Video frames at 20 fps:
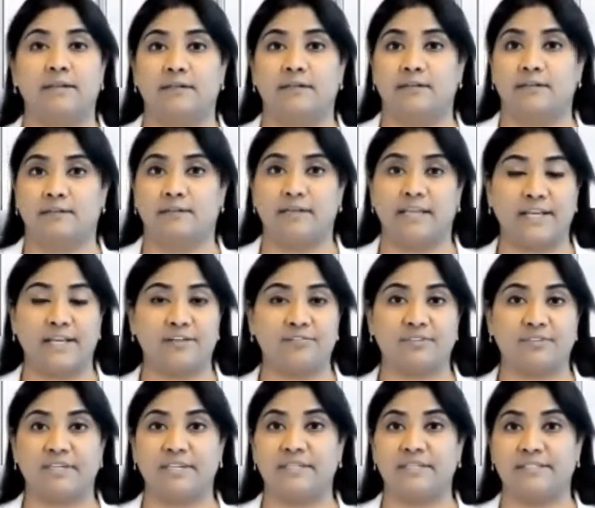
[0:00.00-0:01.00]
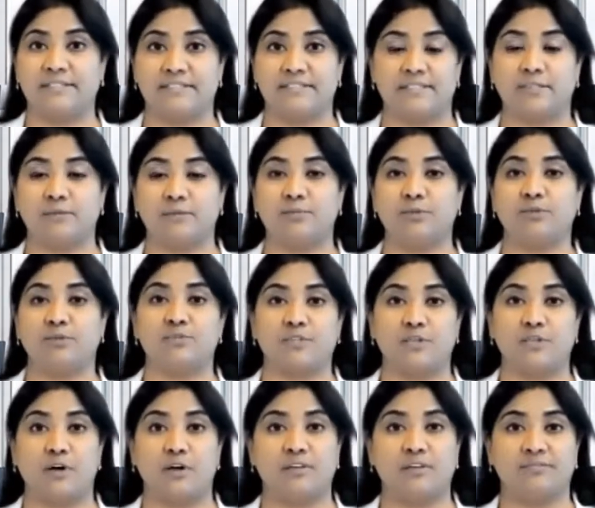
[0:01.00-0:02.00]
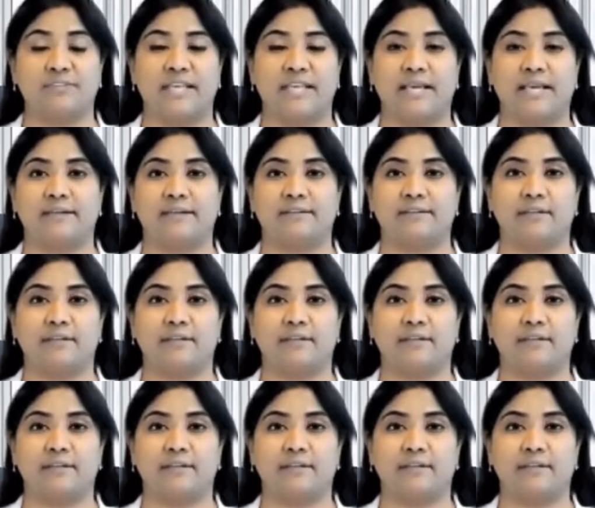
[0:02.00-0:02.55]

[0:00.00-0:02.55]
line of credits, term loans, all of that.